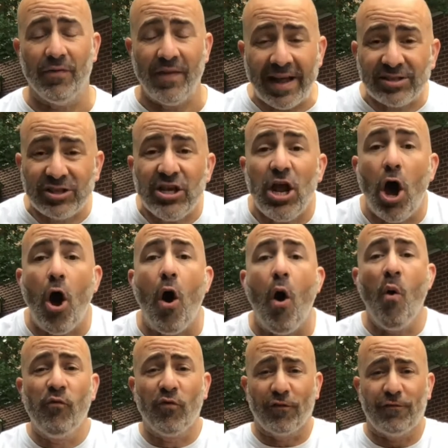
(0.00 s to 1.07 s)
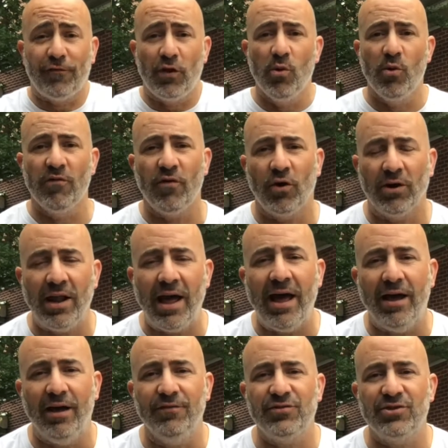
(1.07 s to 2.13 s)
That's the overflow of our
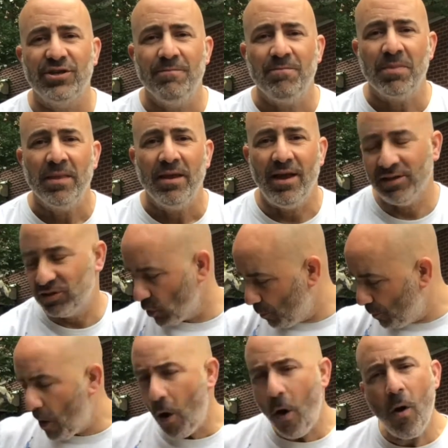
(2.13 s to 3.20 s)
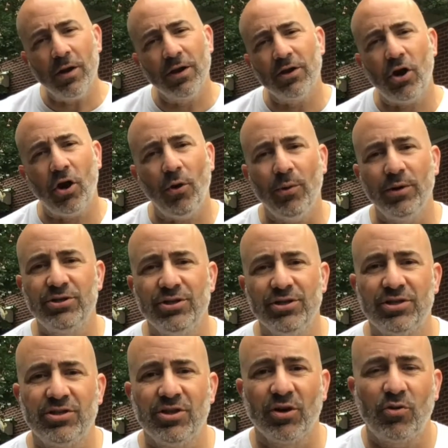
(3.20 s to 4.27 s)
lives. And so Paul
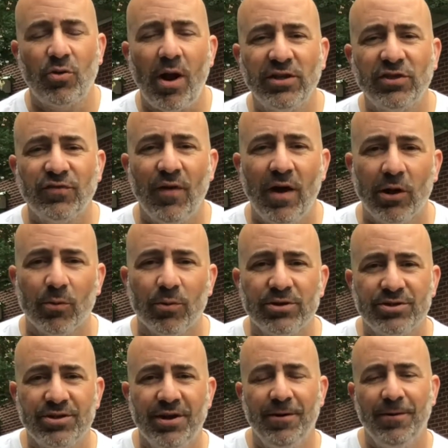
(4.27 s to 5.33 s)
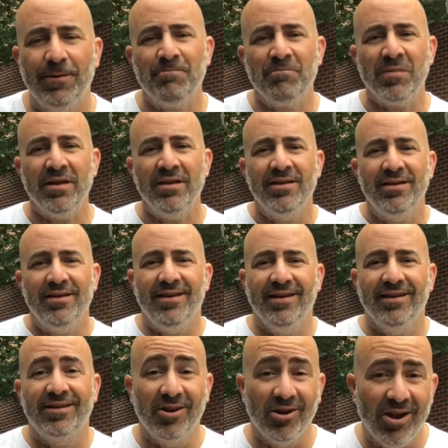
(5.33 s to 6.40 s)
encourages the Christ followers there
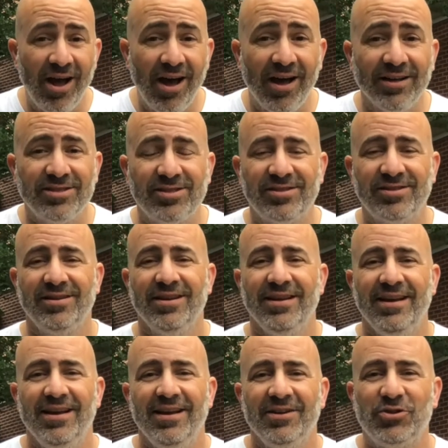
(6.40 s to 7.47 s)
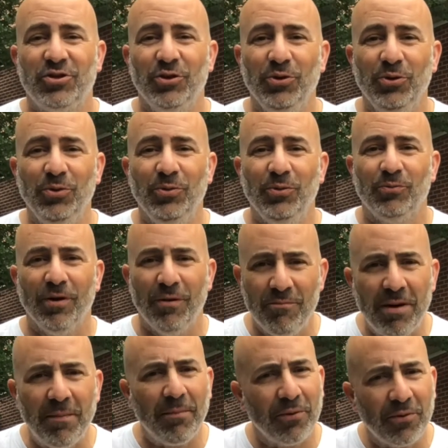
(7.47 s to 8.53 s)
in Colossians to
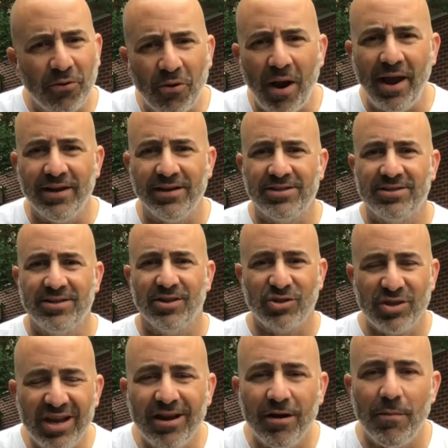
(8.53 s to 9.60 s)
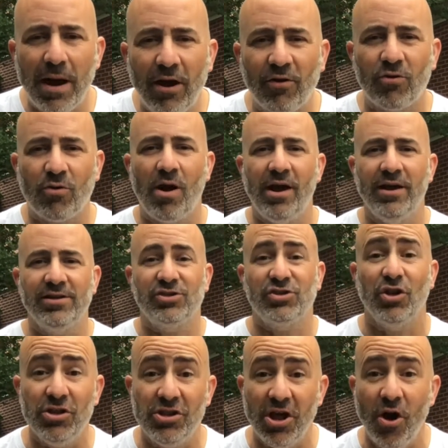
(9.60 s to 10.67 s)
remember Christ, to think about Christ, to
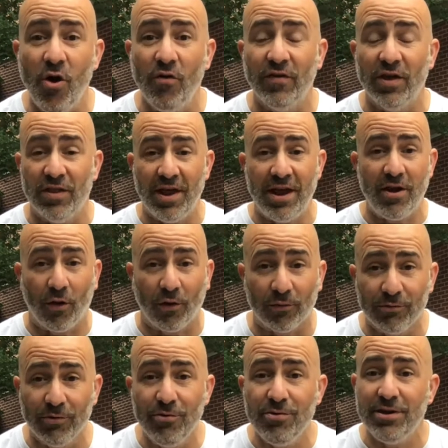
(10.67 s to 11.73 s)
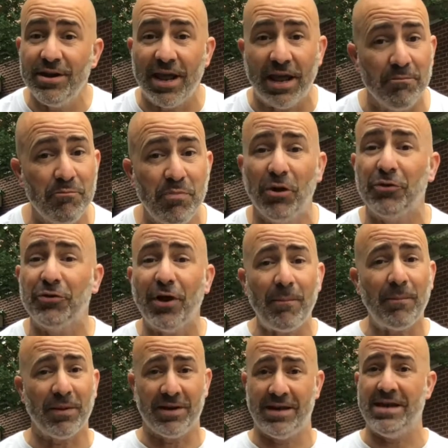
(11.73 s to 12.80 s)
know that they are rooted and built up
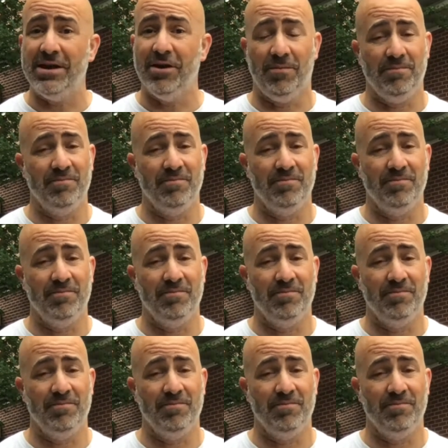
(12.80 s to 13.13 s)
in Him.